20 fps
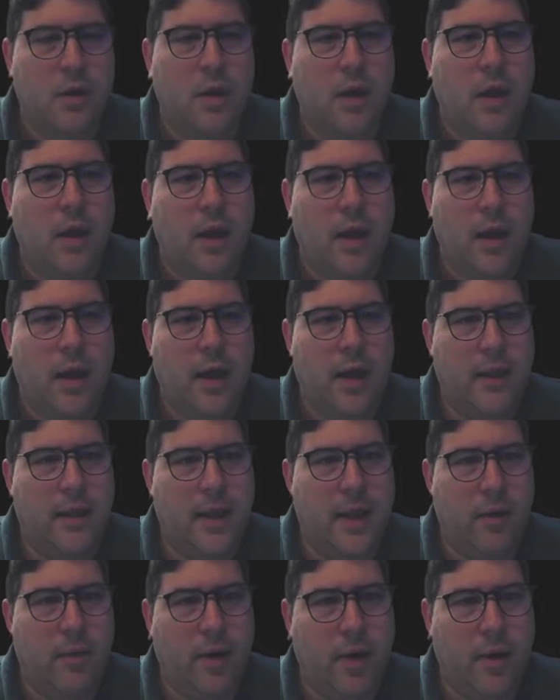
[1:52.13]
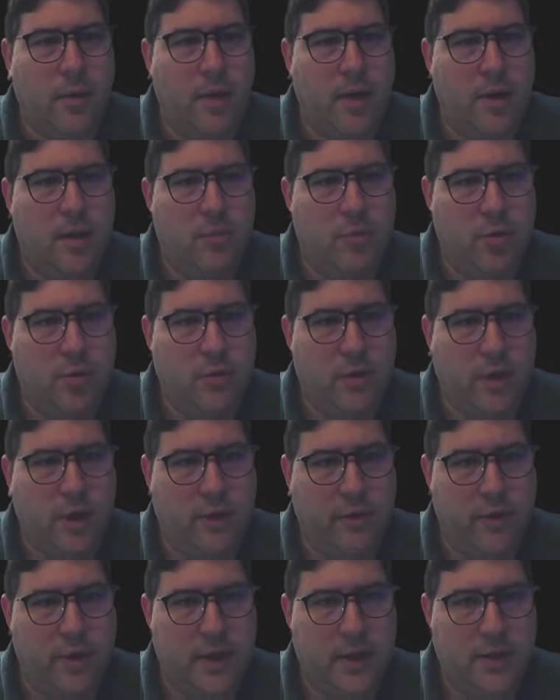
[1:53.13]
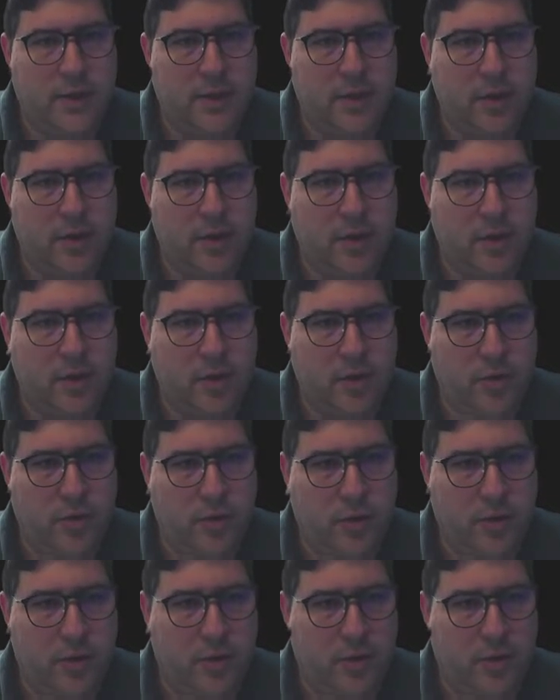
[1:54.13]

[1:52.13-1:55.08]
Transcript: And that way we can move all this code